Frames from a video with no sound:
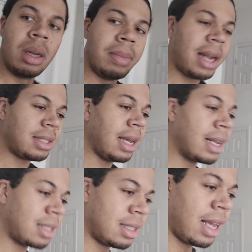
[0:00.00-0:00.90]
But I say
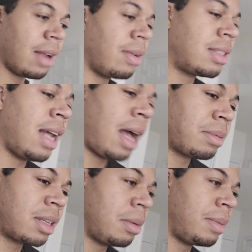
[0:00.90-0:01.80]
this to say, this time
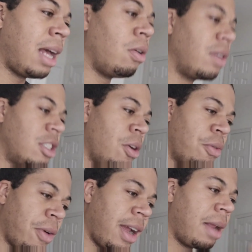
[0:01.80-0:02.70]
skip not only showed
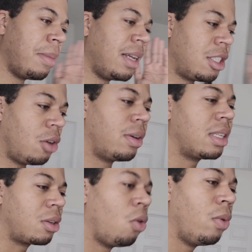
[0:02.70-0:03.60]
Ray, but it showed
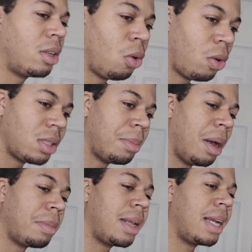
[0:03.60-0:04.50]
us going towards the
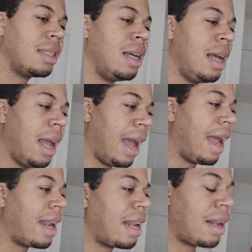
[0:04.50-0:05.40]
updates,
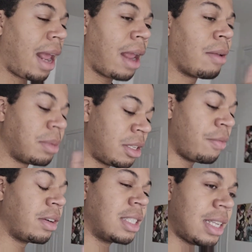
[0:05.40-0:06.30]
and they
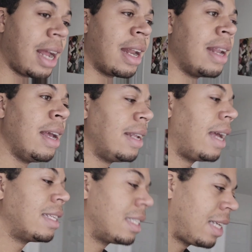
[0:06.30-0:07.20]
specifically stated that
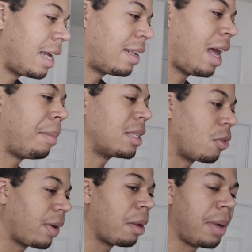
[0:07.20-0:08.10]
it's the same time as the
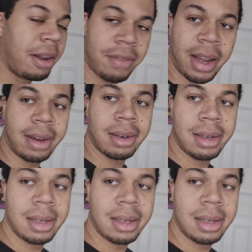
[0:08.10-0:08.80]
Weathermon fight.